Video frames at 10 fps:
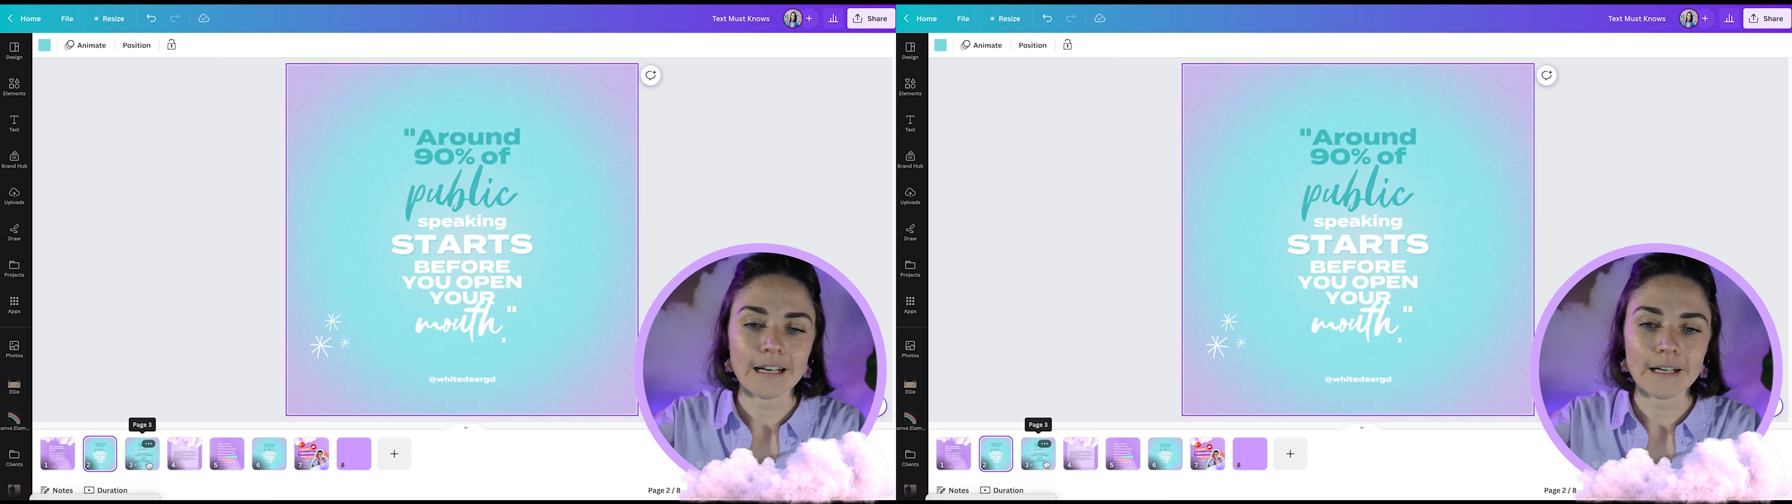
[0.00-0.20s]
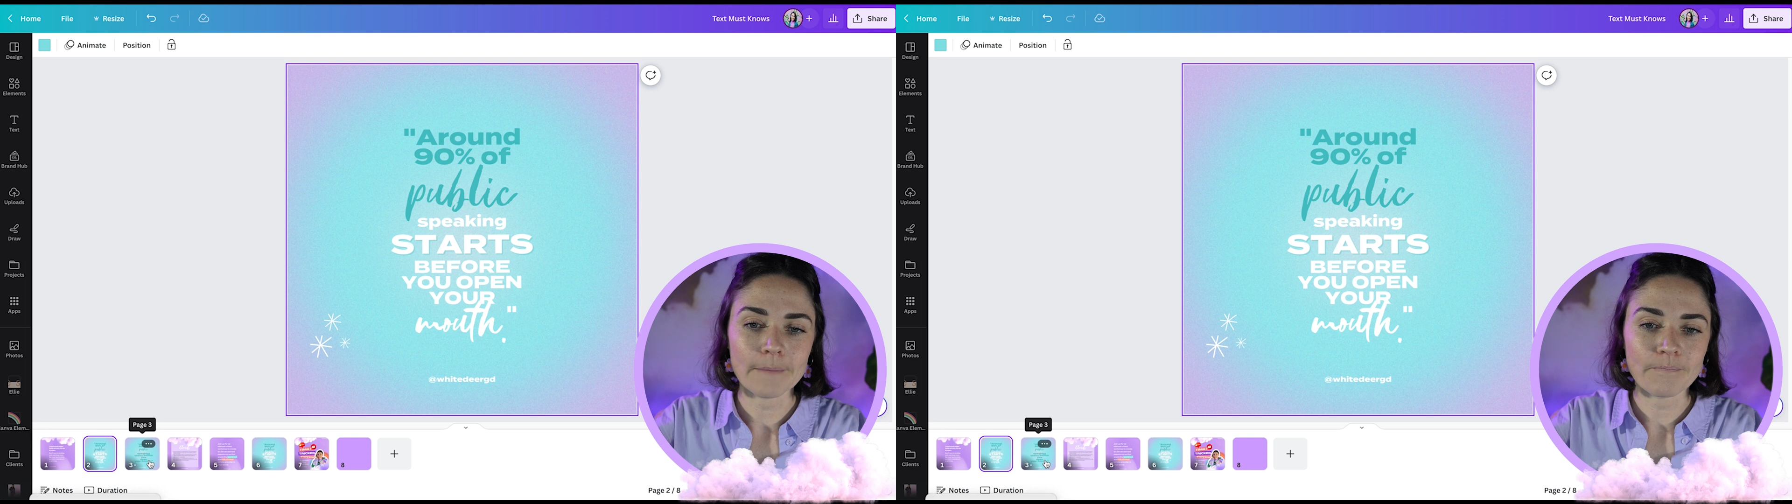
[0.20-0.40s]

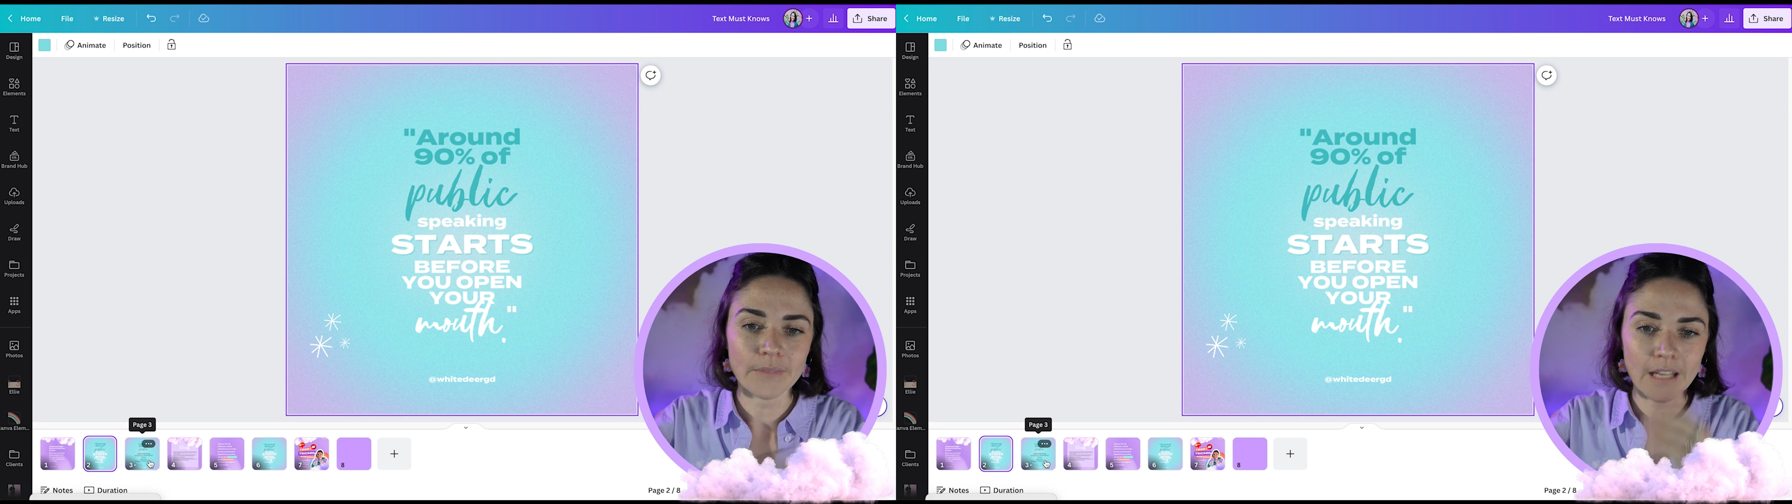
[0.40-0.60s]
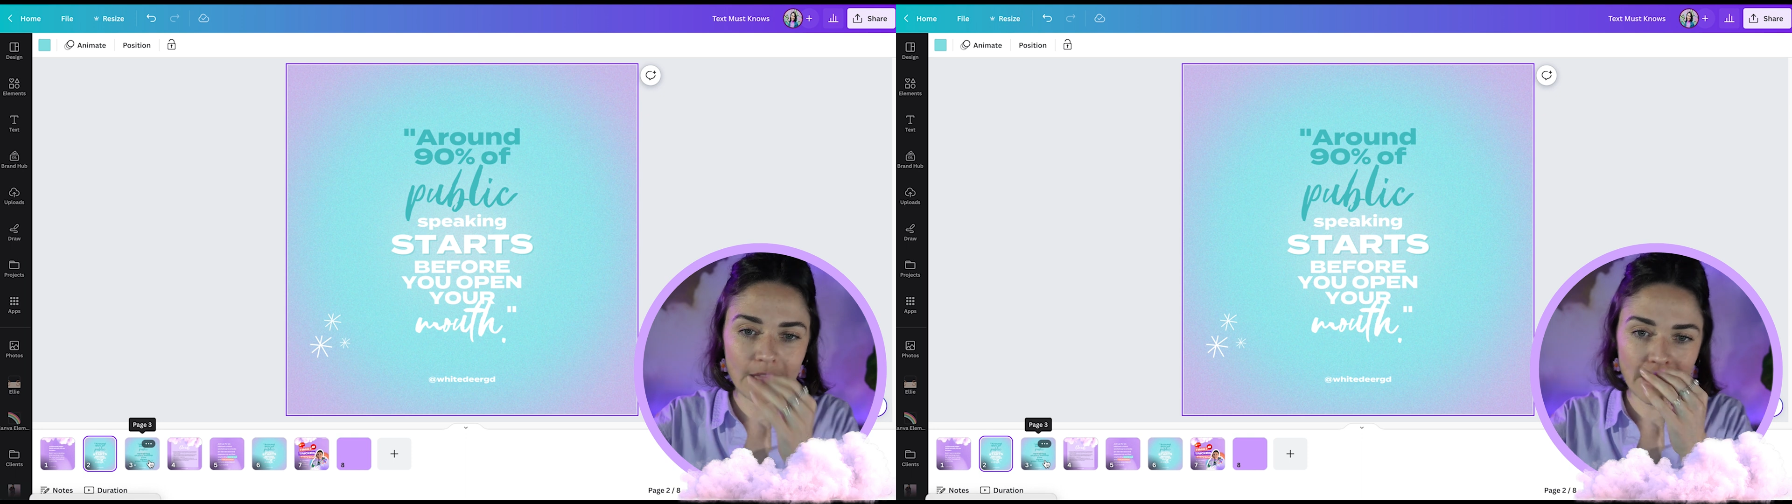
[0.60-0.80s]

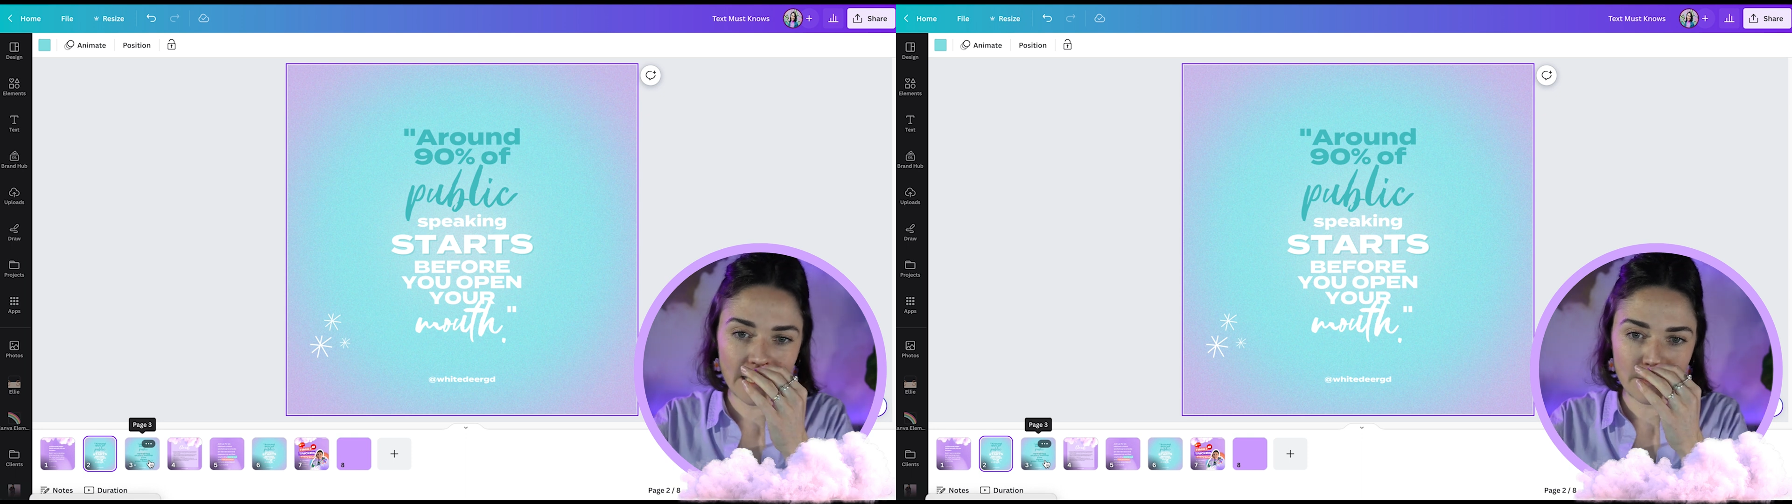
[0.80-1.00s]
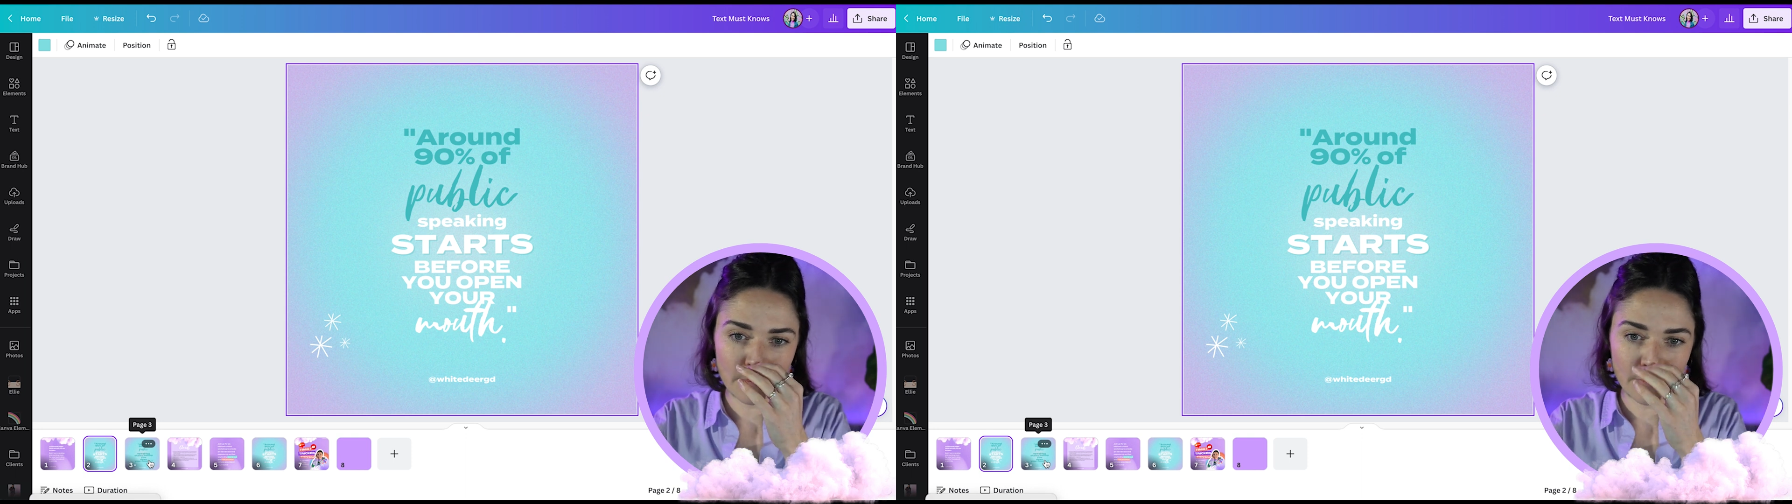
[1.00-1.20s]
and
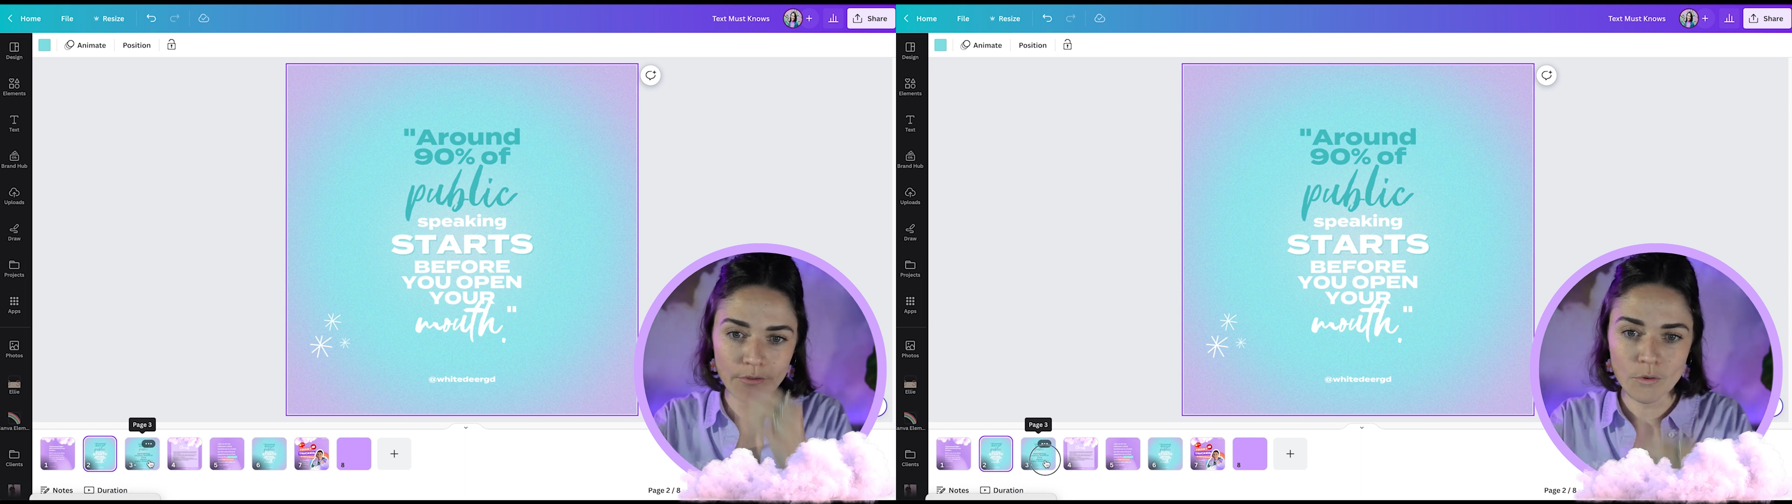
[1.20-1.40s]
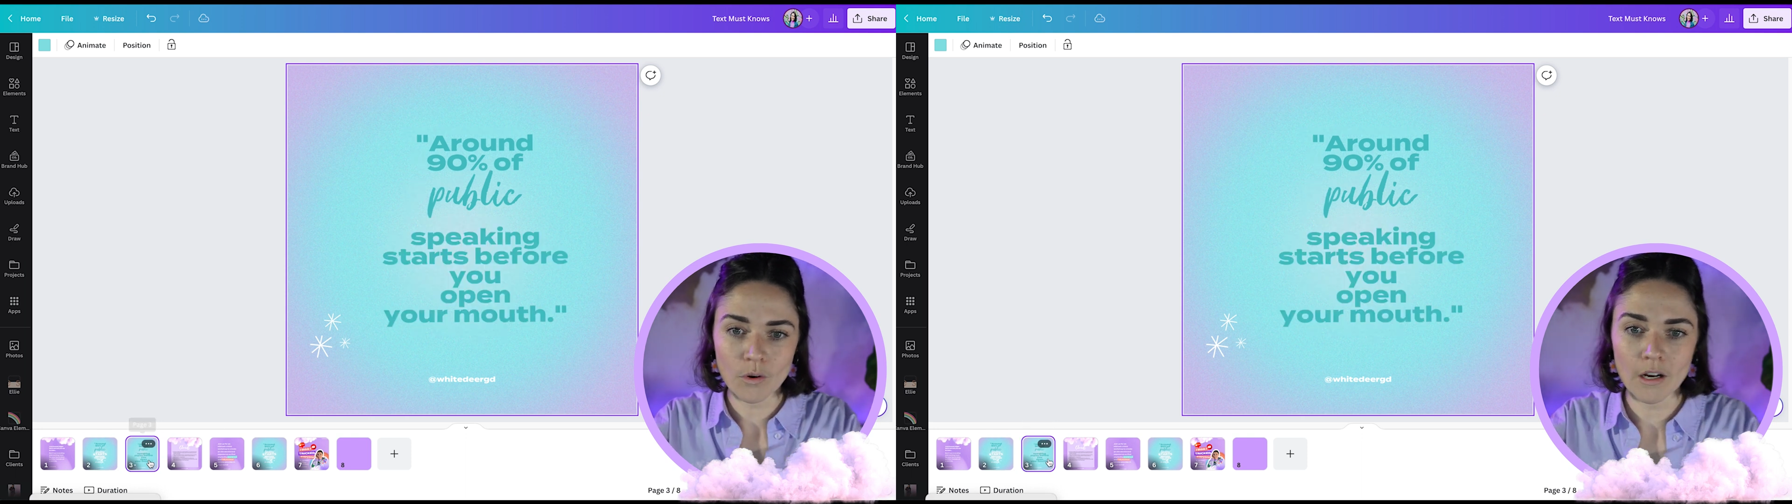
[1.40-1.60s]
then
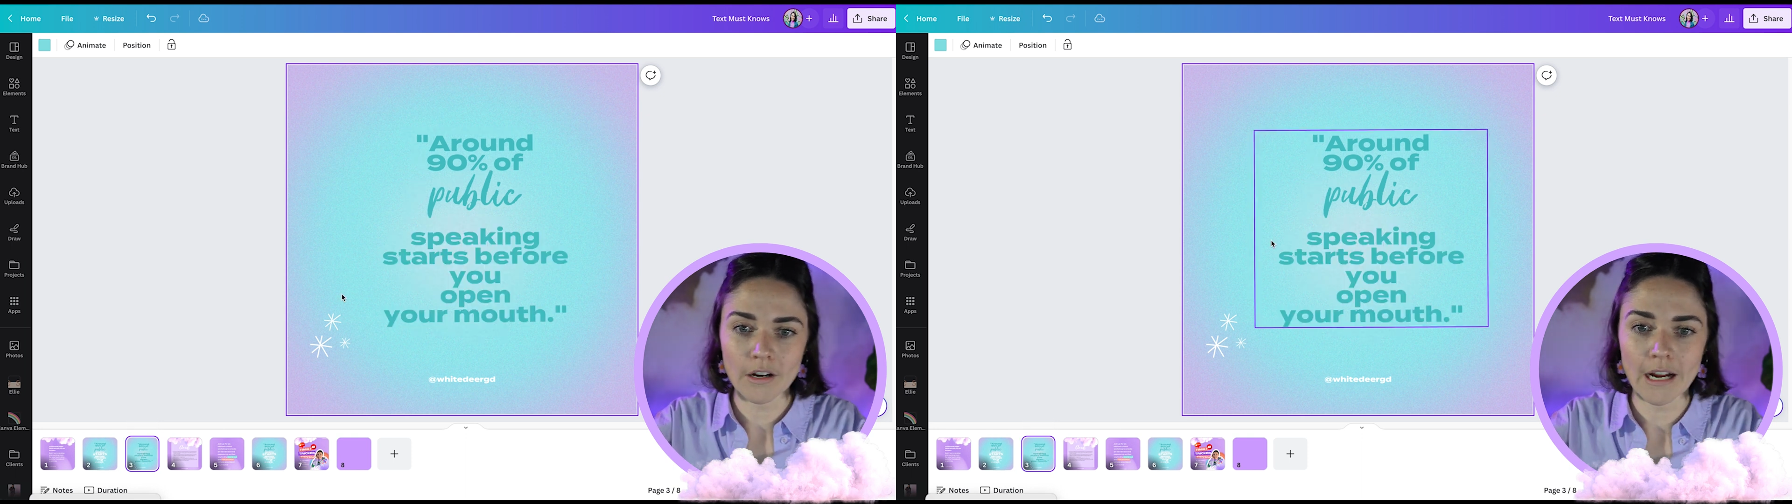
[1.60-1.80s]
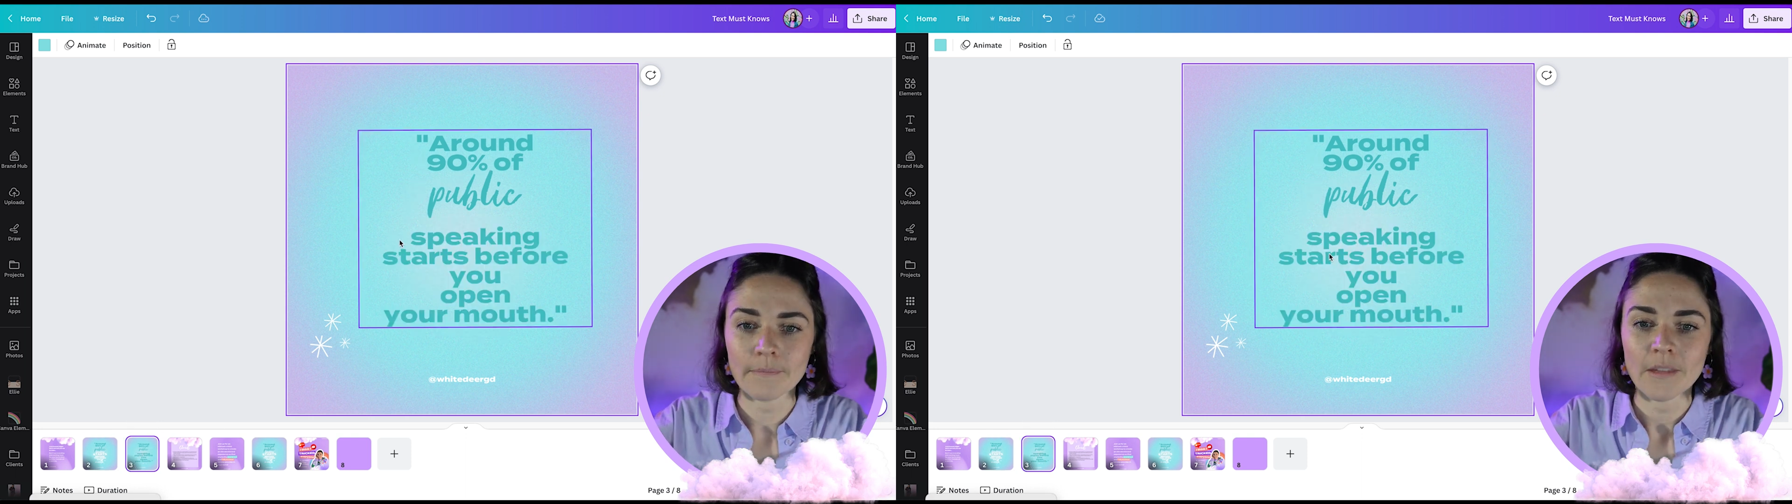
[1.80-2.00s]
before.
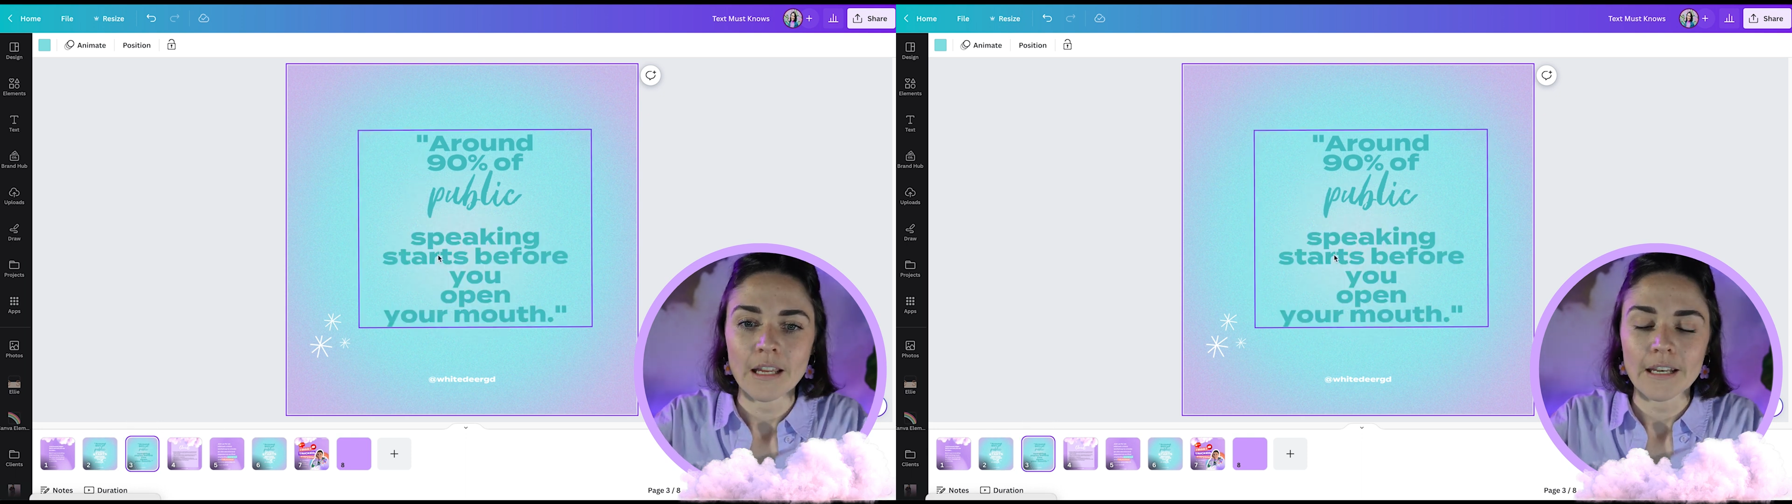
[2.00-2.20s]
All right.